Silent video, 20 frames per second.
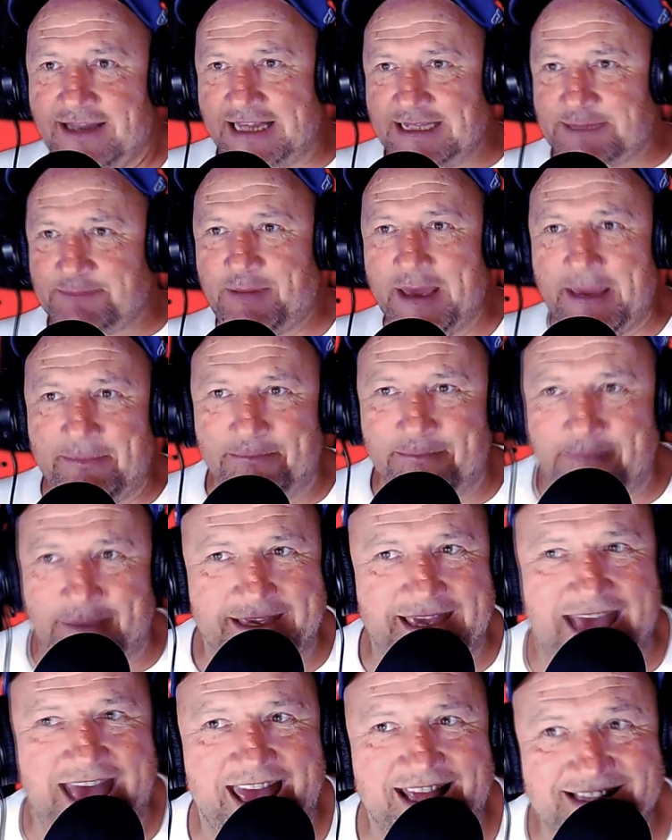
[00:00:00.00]
Let's pip
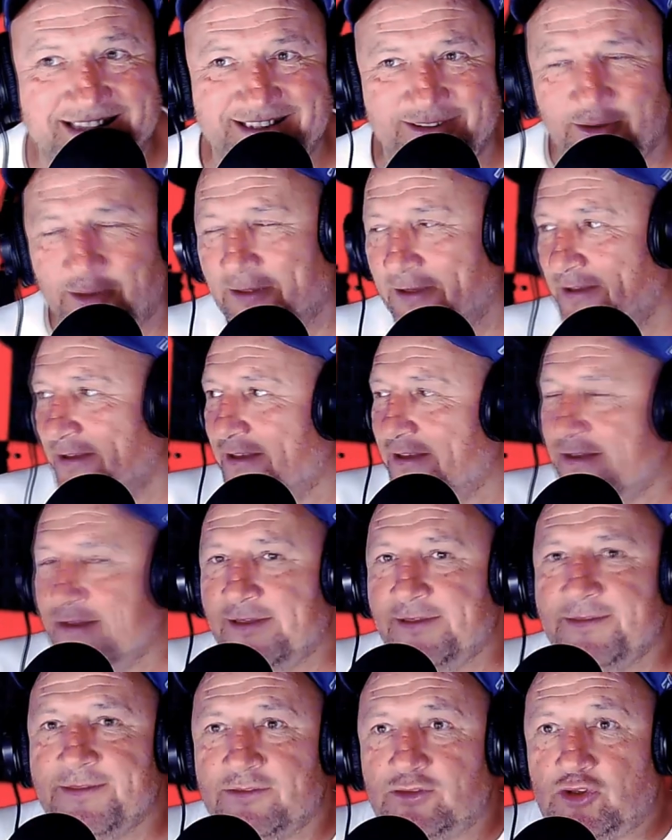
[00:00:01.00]
again. You know,
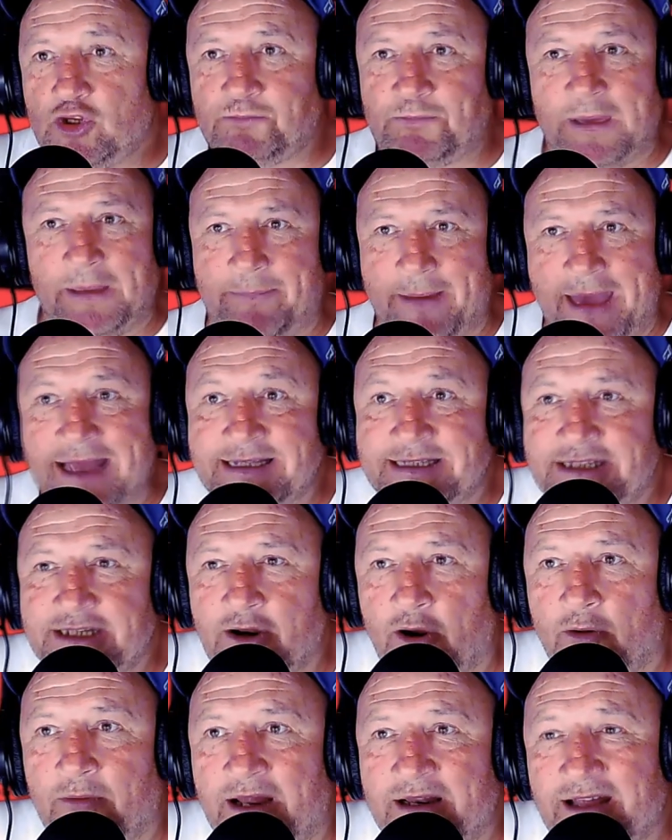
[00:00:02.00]
just pipettes,
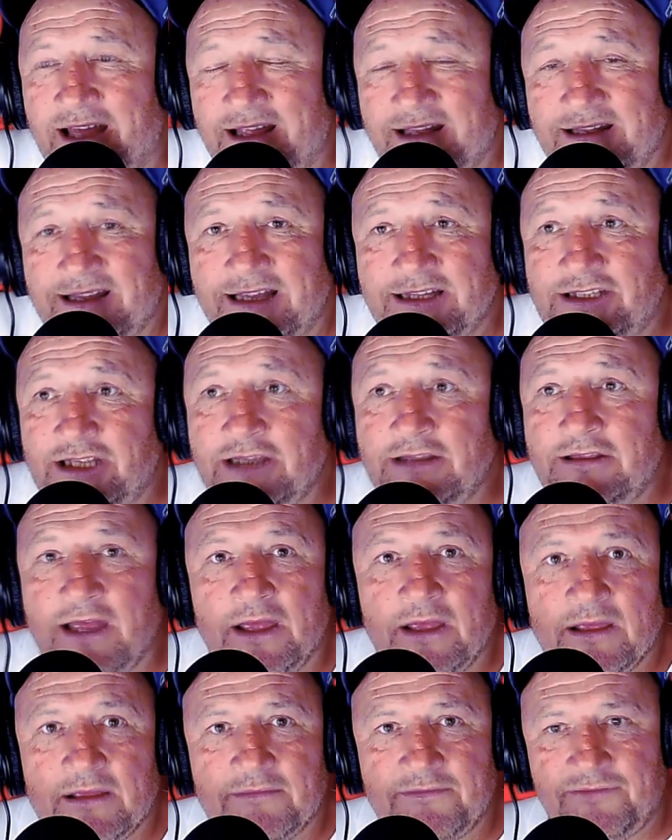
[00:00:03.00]
you know. And I, uh, I did,
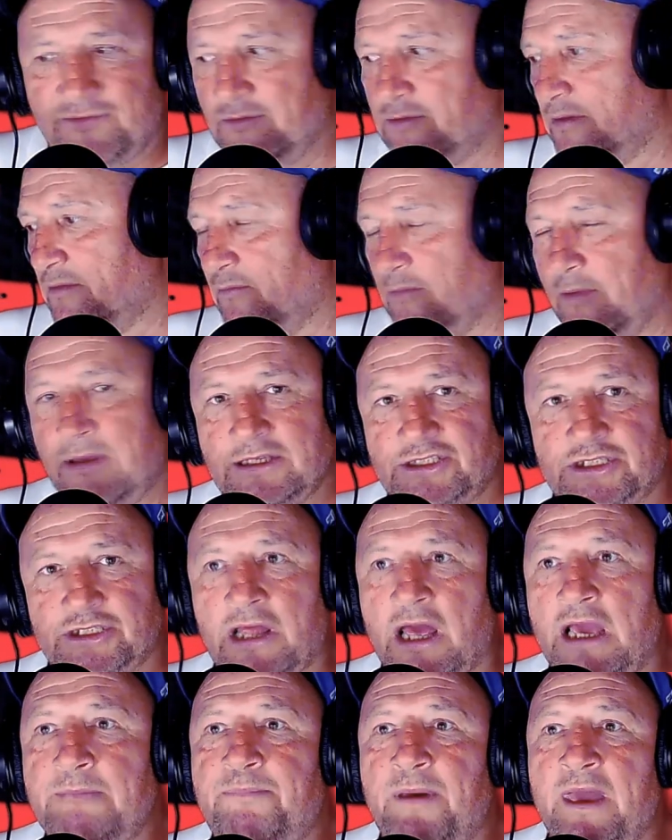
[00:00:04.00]
why
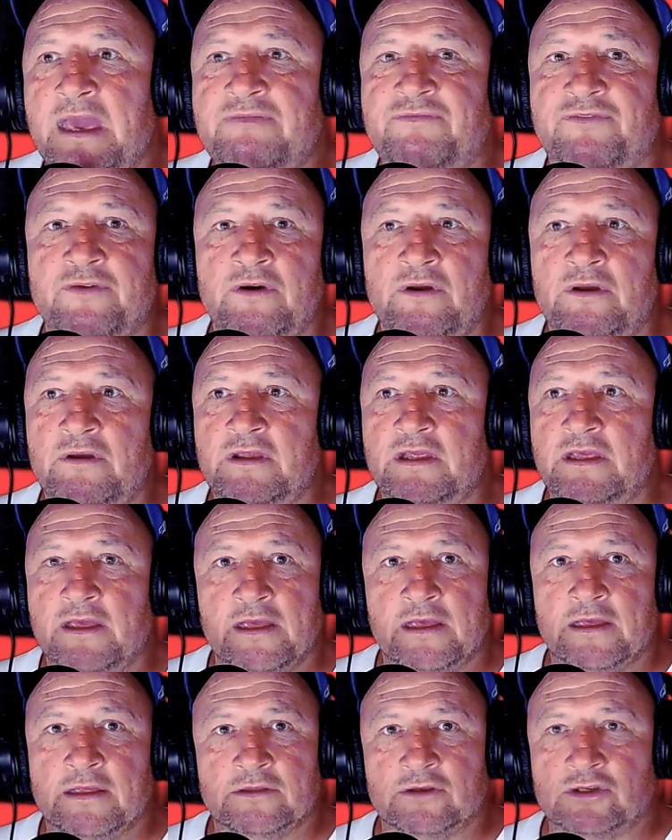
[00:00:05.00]
should I pay for it?
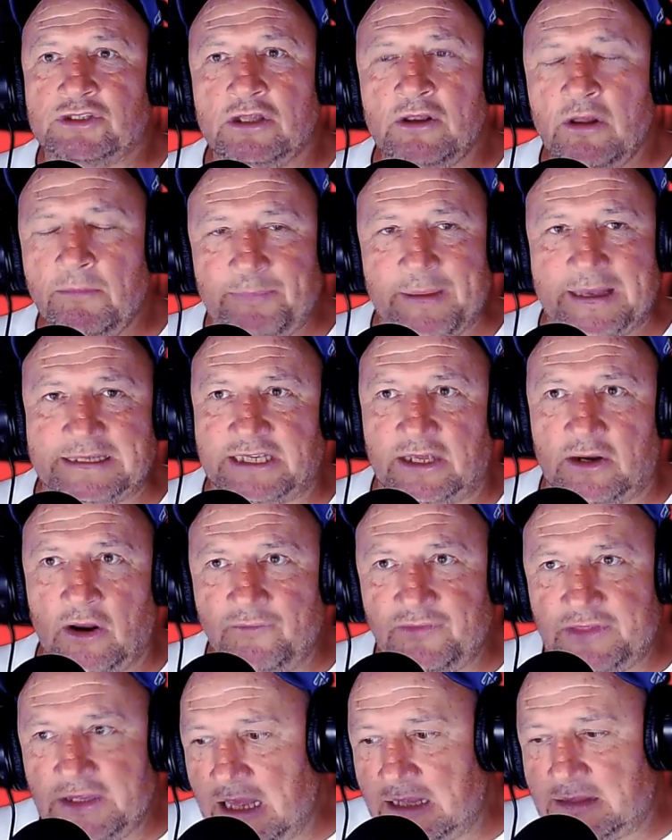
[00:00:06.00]
Because they're not better
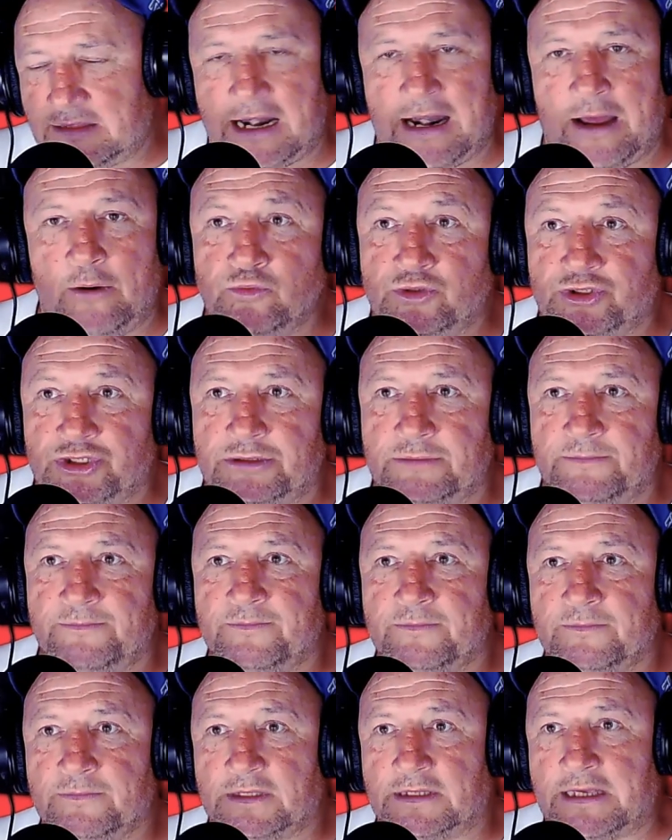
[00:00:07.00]
off to get their house.
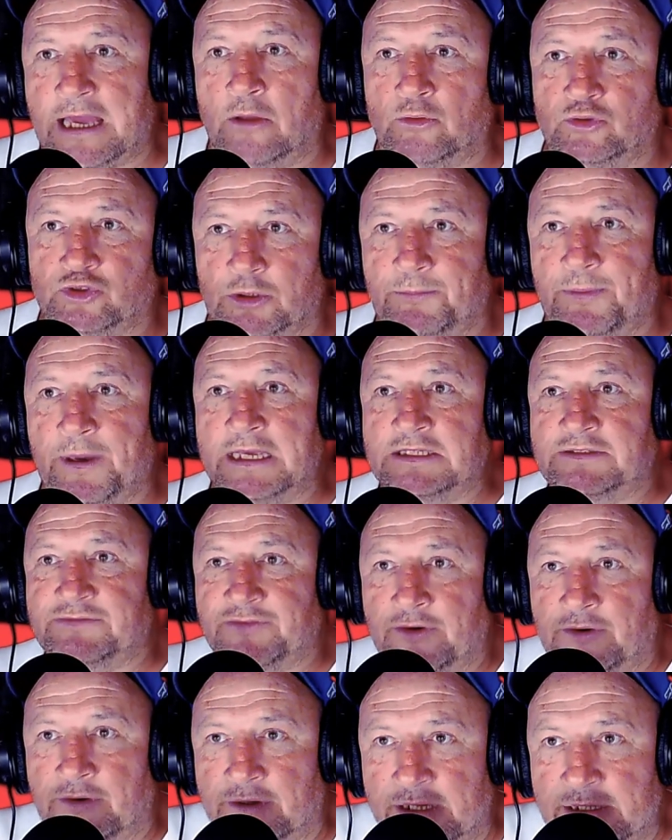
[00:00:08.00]
The yeah. council pays
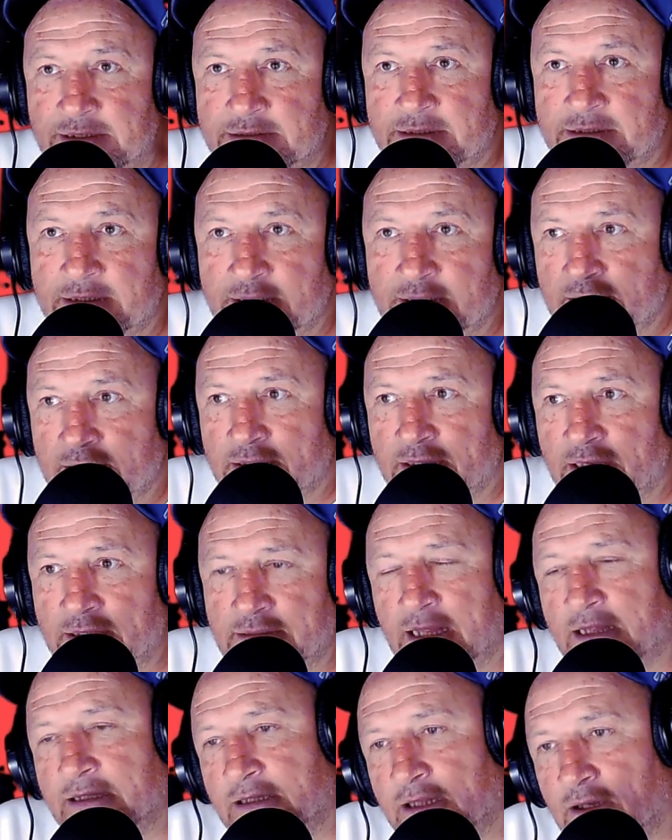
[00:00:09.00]
for it,
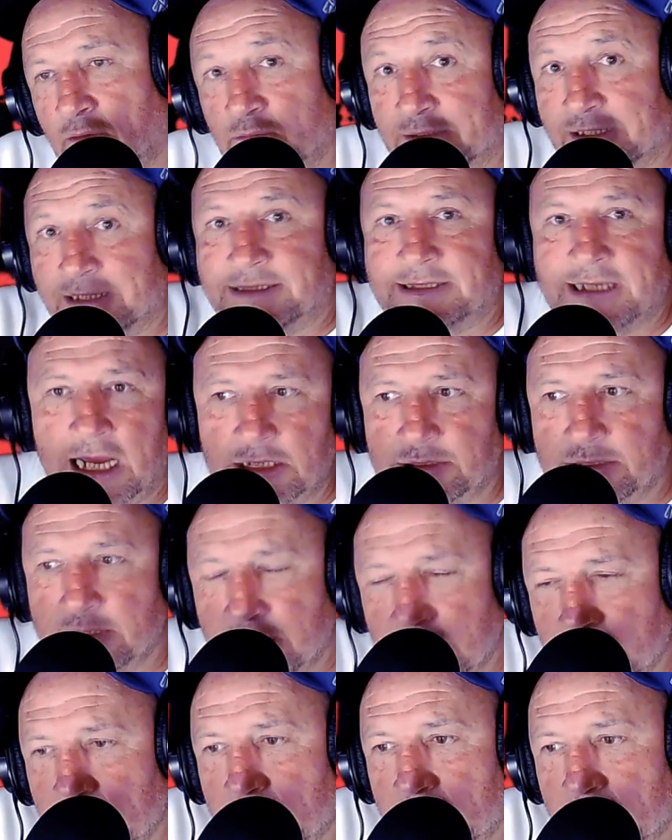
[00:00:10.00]
and then you know with a tax,
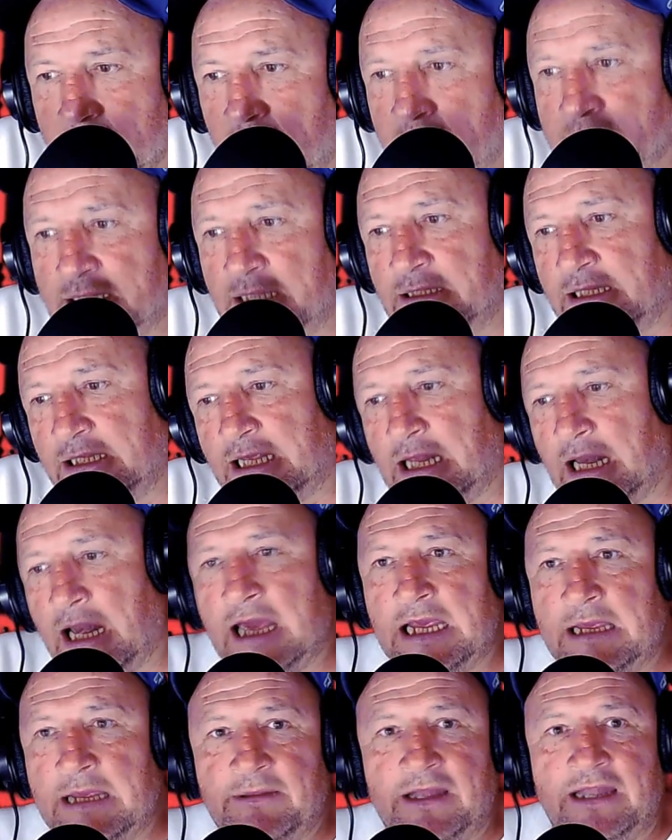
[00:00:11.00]
and then they
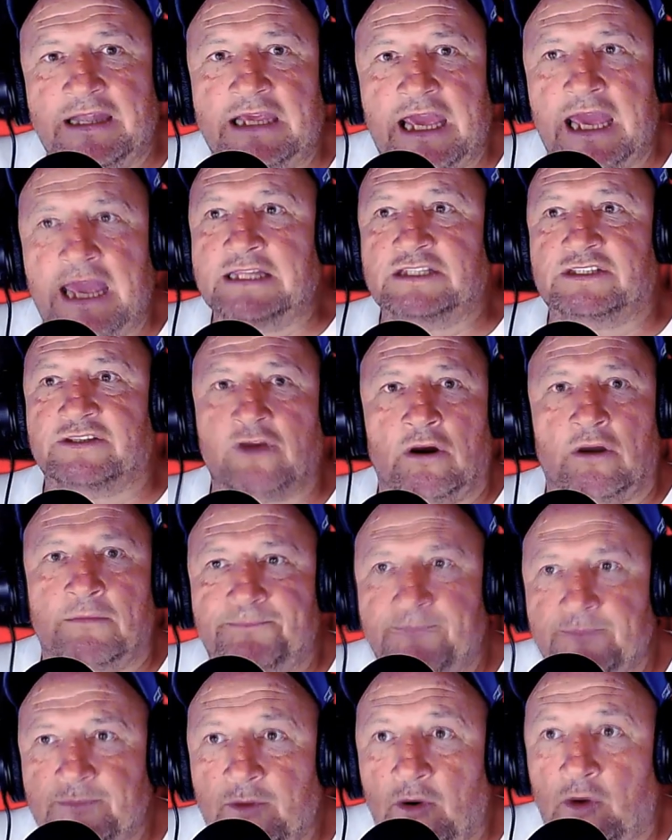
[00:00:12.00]
claim, and then the kids have
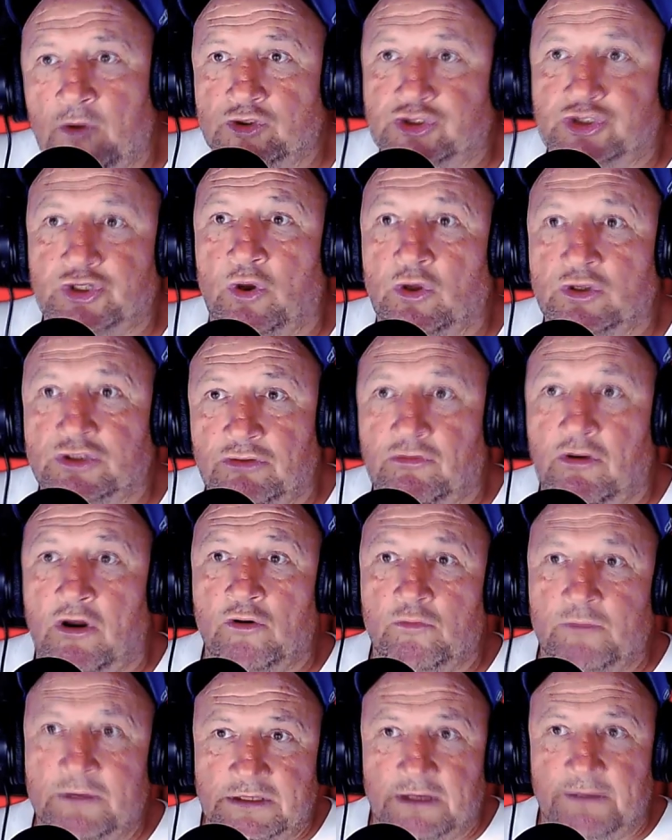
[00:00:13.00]
got all sorts of
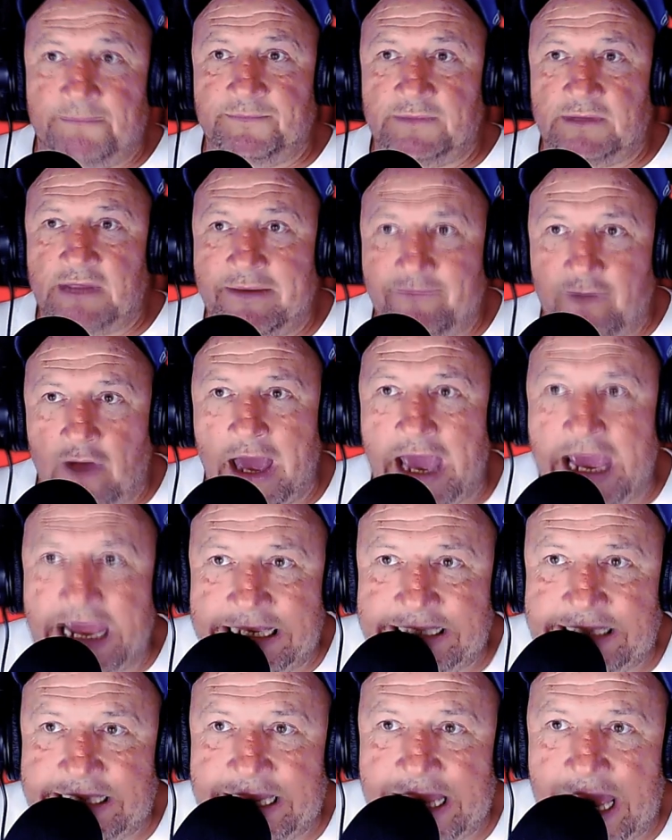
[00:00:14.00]
wrong with them. They've got
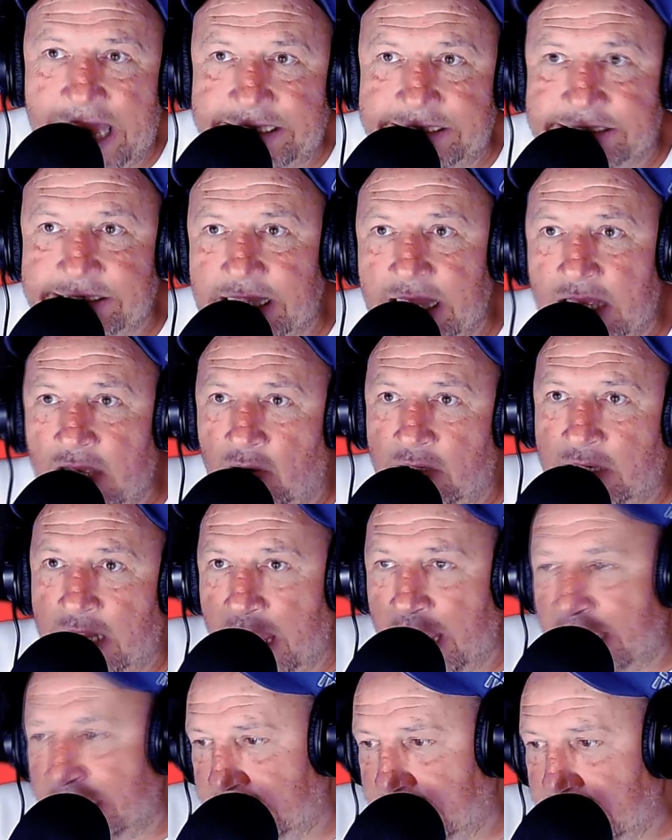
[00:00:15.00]
ADHD on
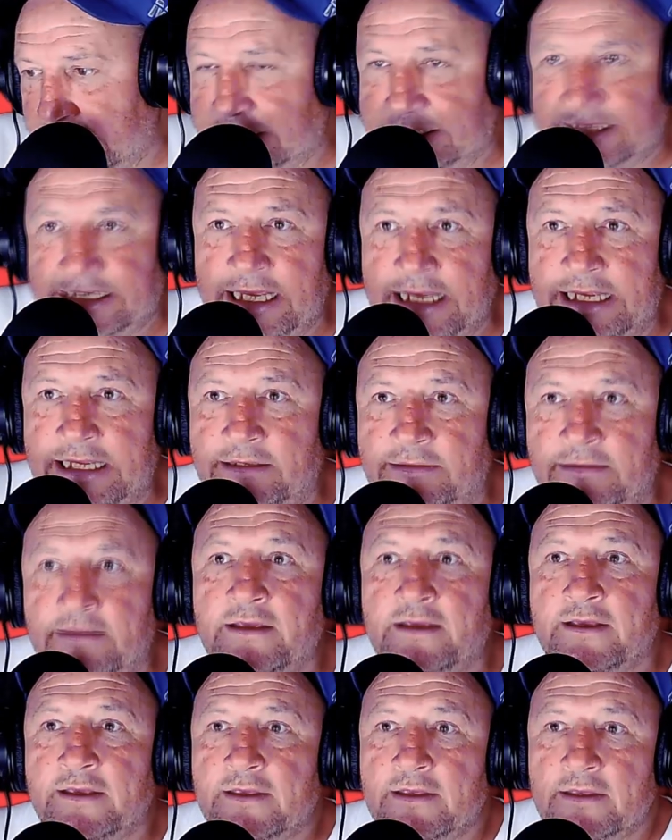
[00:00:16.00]
it, ADC, and
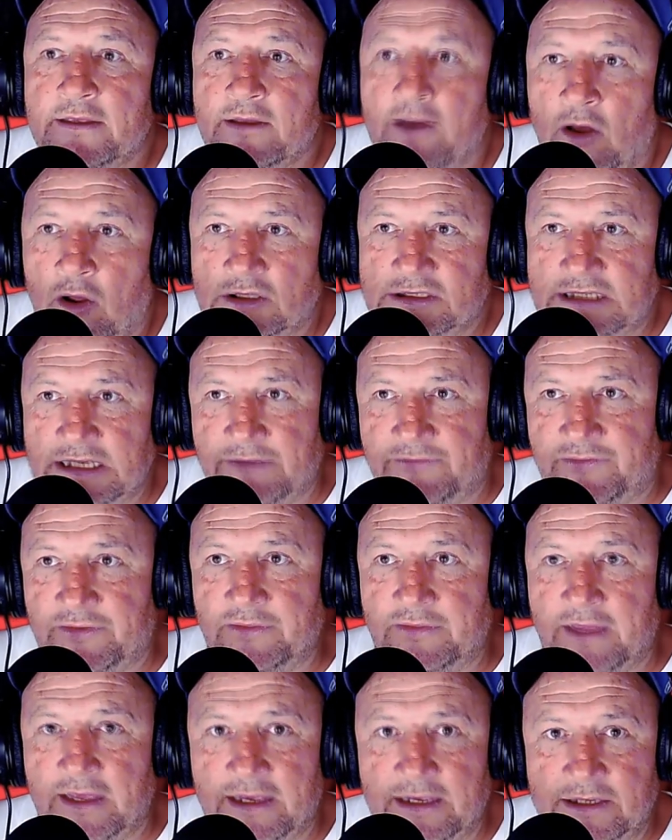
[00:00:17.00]
all
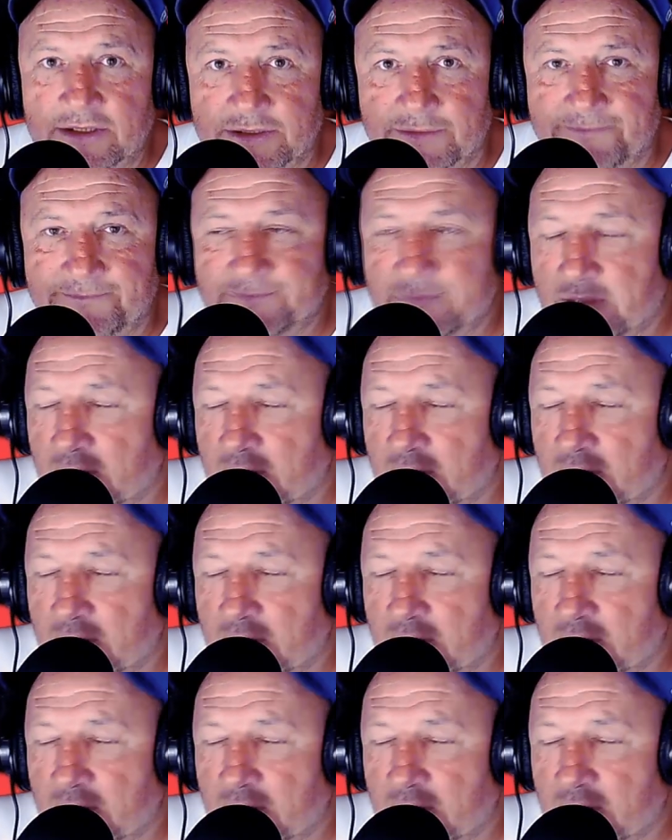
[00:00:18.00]
different things.